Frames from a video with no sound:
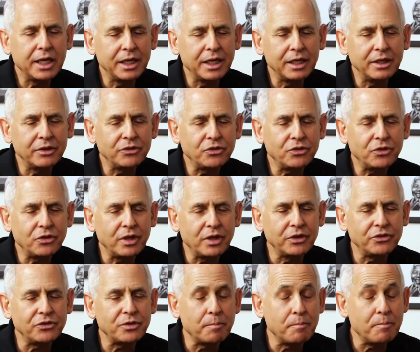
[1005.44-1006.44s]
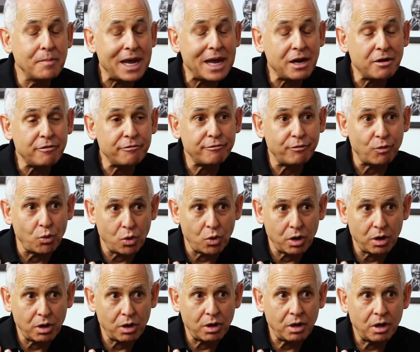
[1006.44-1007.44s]
it's it's a
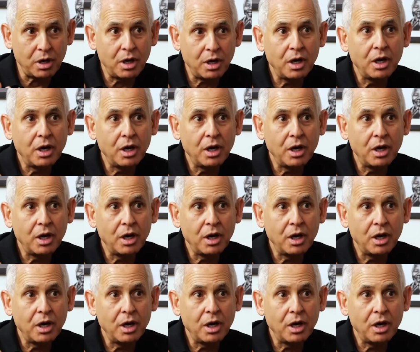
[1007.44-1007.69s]
metaphor